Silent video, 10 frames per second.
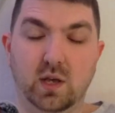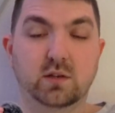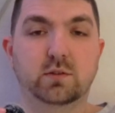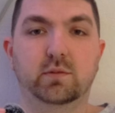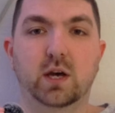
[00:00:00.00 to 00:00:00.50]

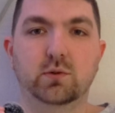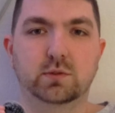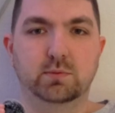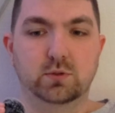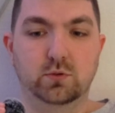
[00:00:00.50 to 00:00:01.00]
As of now, it's
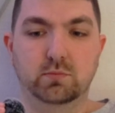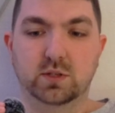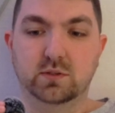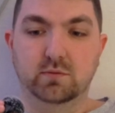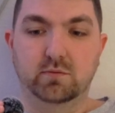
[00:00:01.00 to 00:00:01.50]
been 2
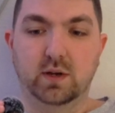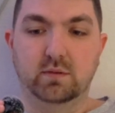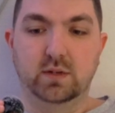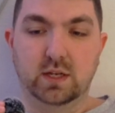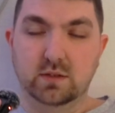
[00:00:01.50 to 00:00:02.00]
months and
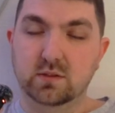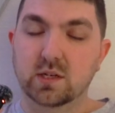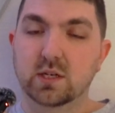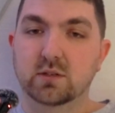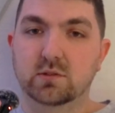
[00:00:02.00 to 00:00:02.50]
5 days
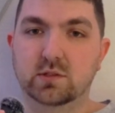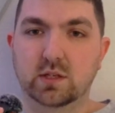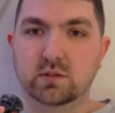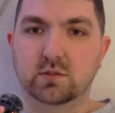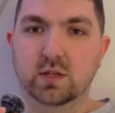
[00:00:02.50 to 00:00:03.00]

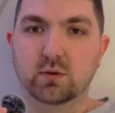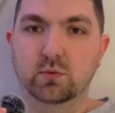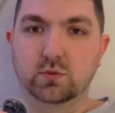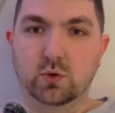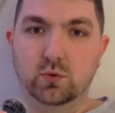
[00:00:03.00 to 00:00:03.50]
since they
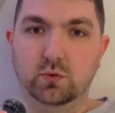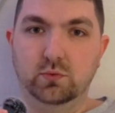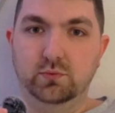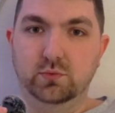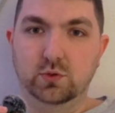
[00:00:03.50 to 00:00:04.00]
were
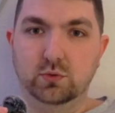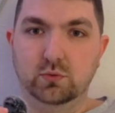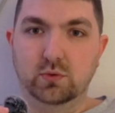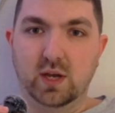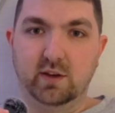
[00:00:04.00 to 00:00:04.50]
told
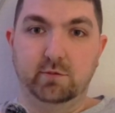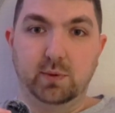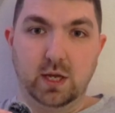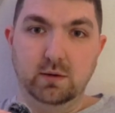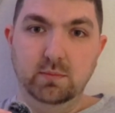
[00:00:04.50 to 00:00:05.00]
to have
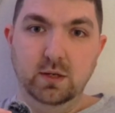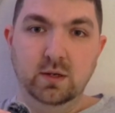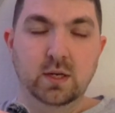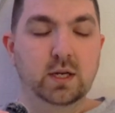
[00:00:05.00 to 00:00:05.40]
paid me.